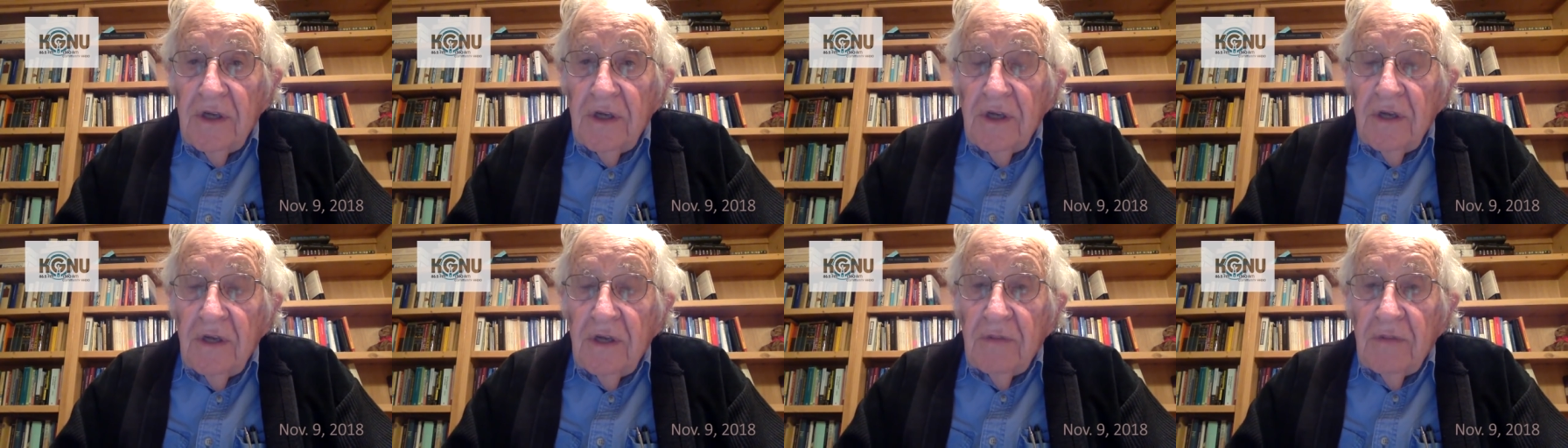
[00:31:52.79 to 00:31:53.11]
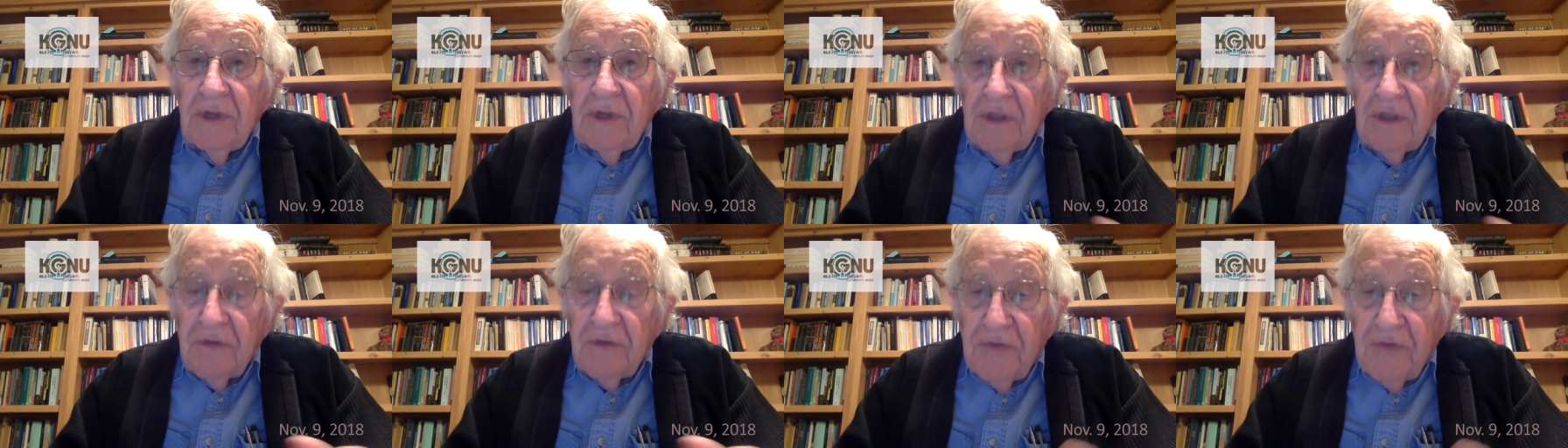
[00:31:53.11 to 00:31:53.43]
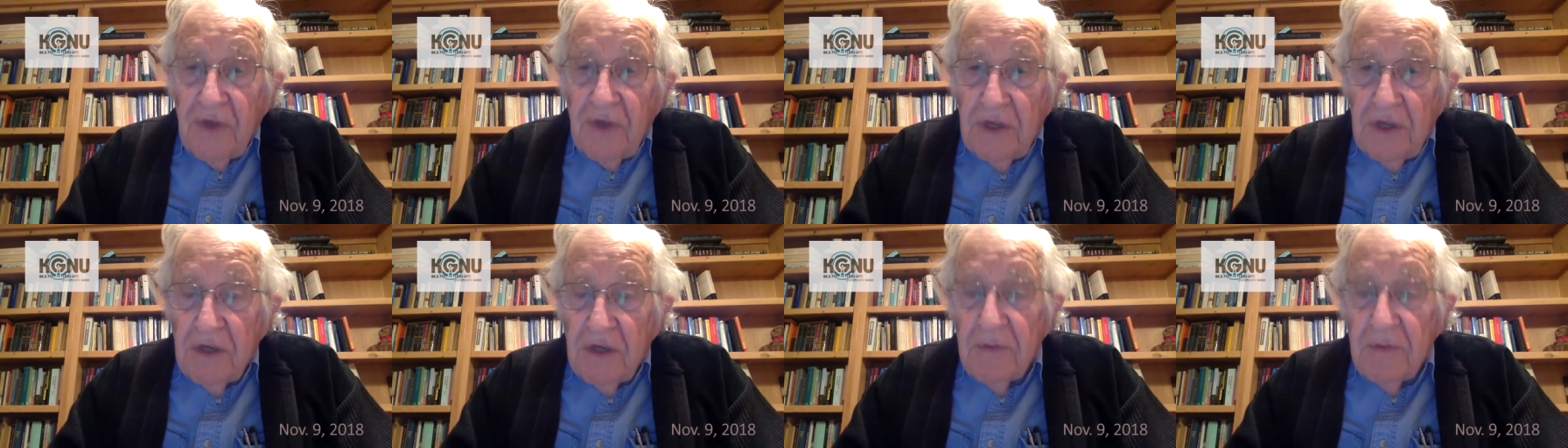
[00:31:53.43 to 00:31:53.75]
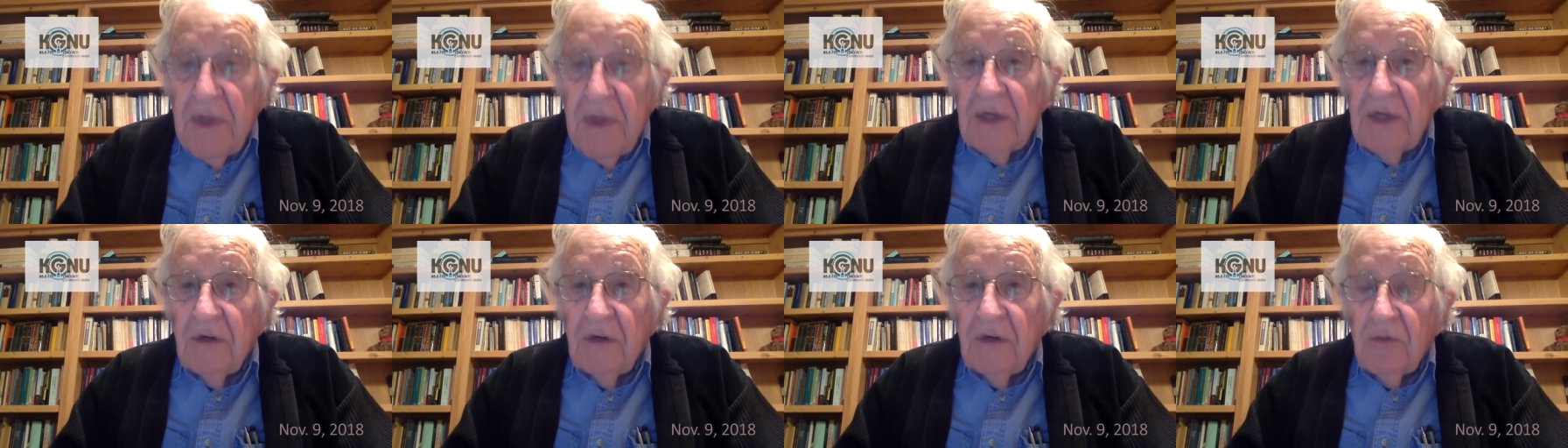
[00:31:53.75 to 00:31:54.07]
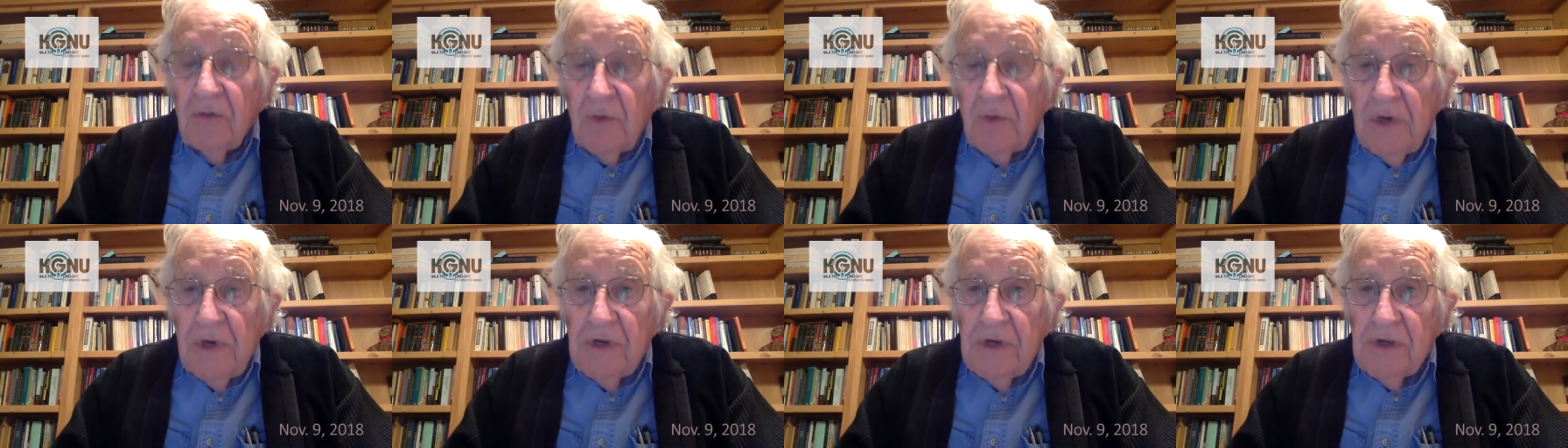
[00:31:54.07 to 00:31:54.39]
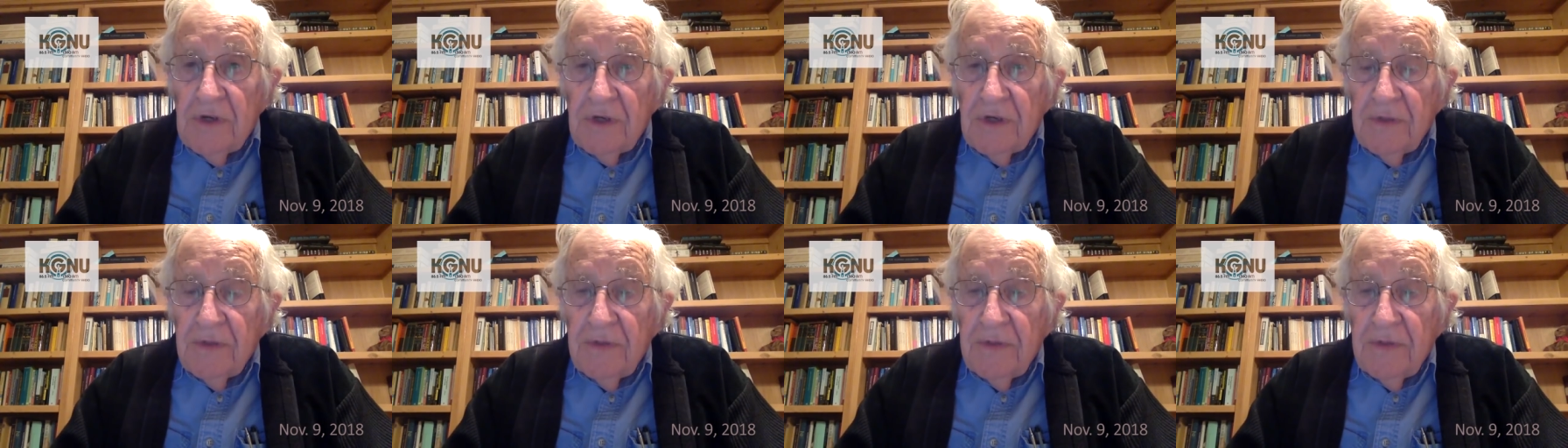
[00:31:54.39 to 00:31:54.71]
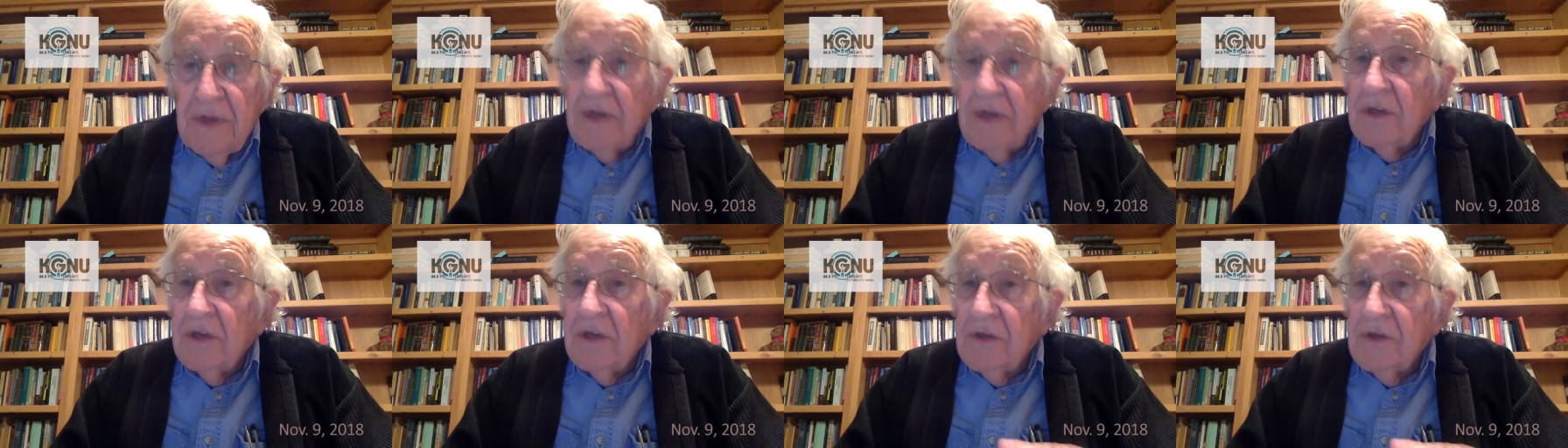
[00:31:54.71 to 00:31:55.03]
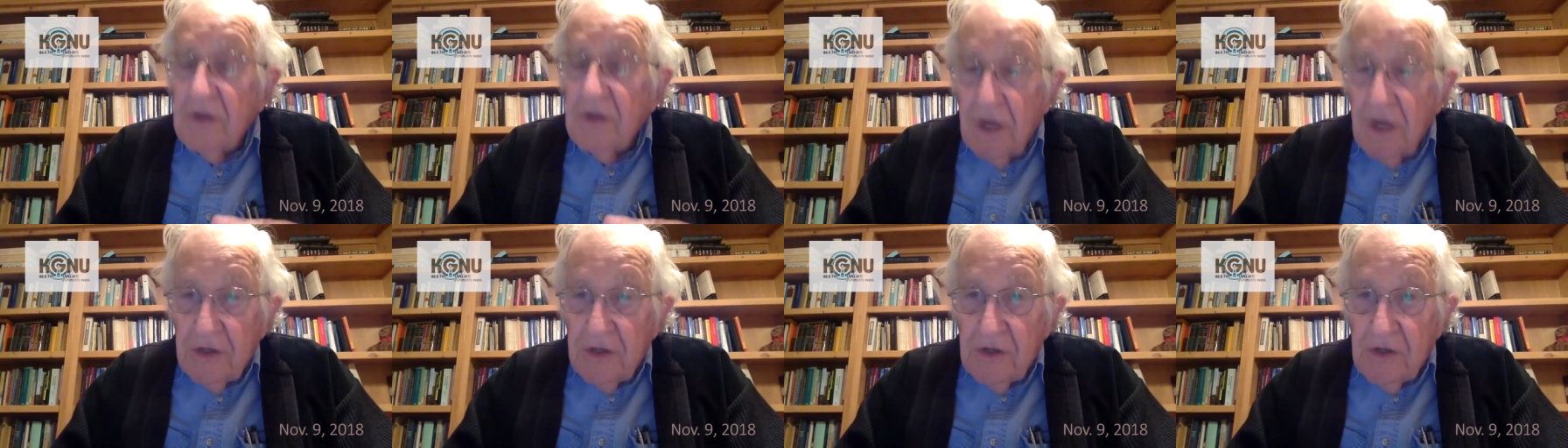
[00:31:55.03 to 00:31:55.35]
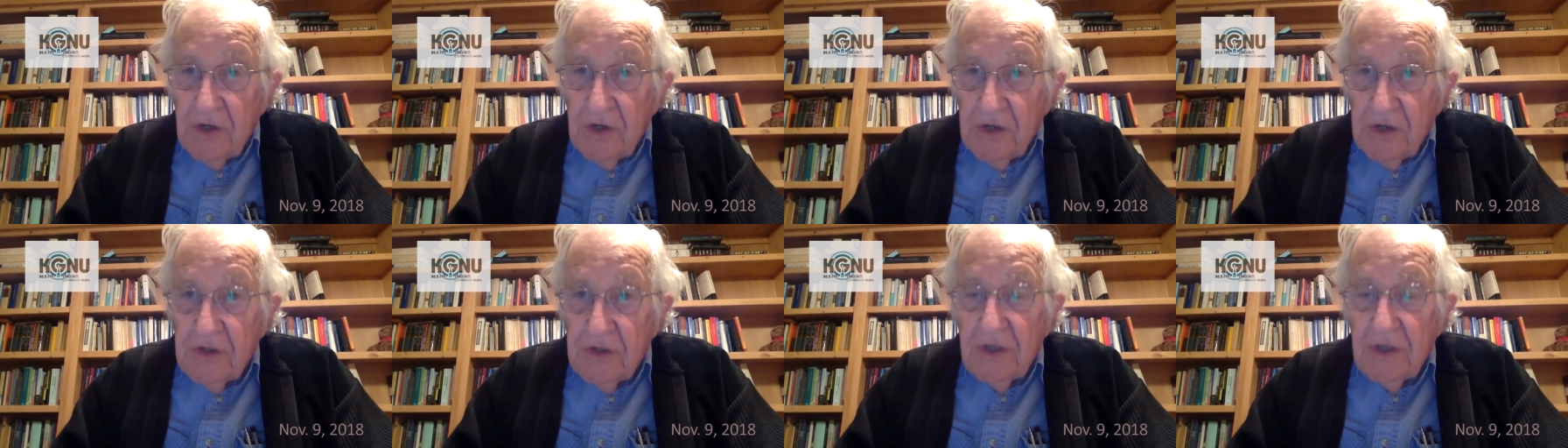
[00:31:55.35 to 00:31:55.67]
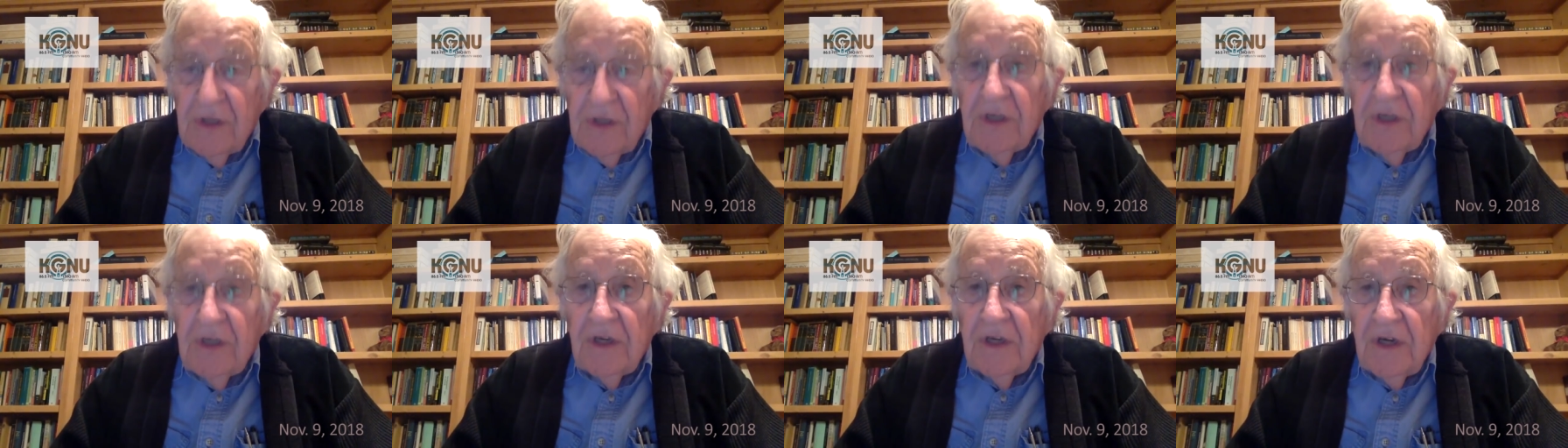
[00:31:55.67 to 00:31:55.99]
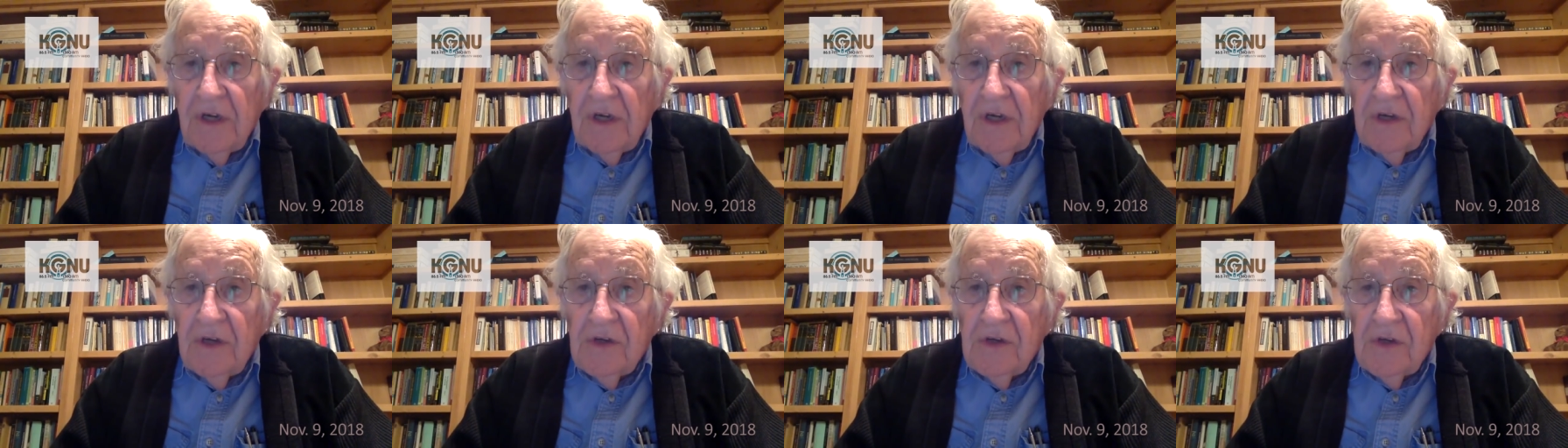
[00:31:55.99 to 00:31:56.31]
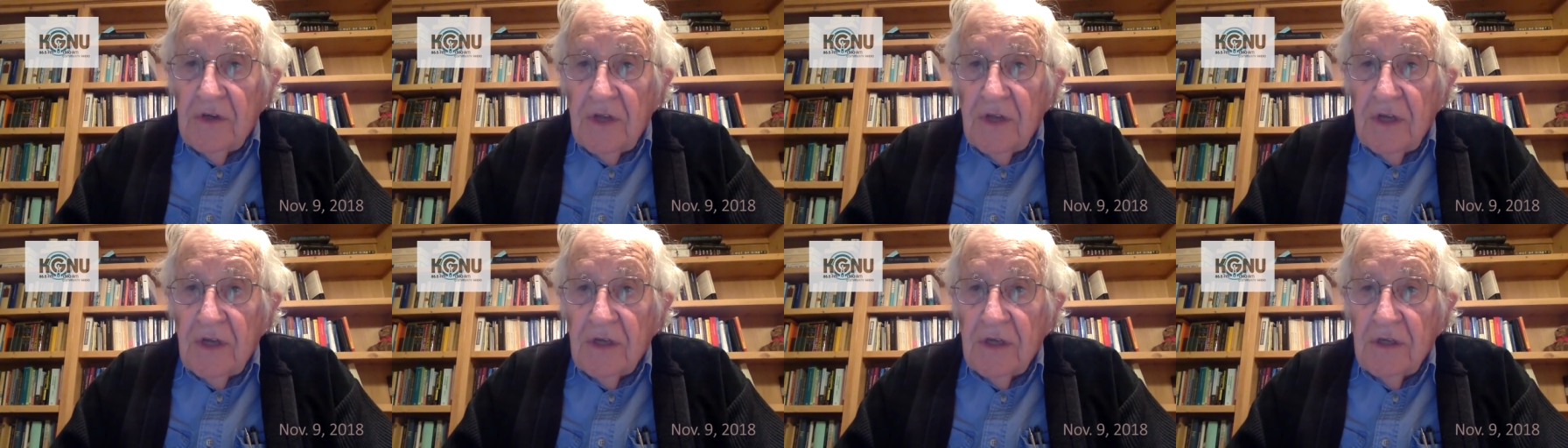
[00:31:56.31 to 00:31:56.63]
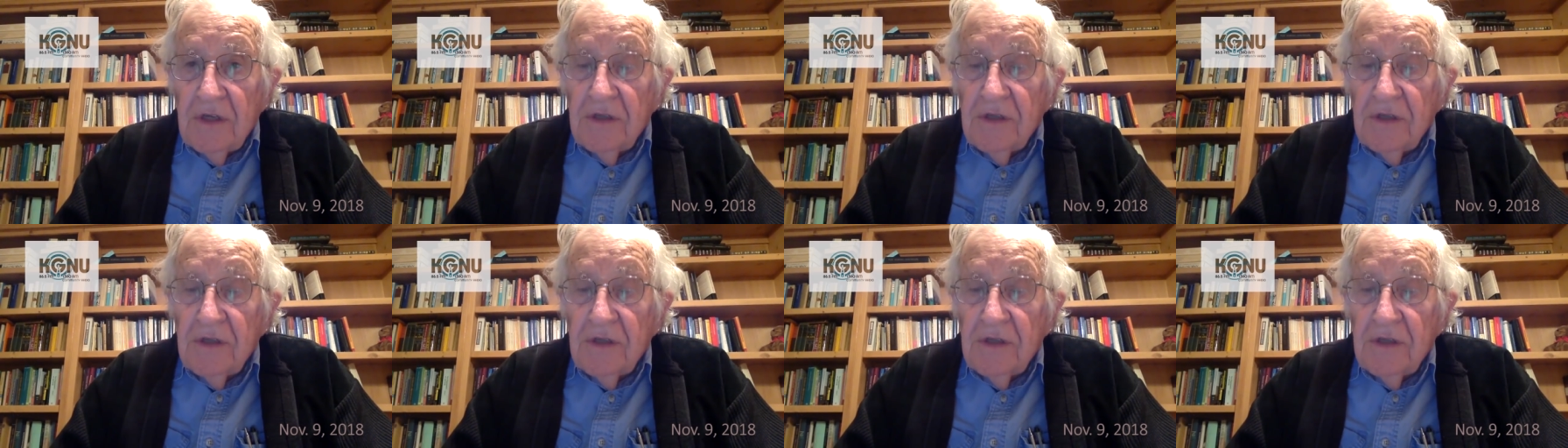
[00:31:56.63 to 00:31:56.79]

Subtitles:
But the fundamental reason, and it's not just in the United States,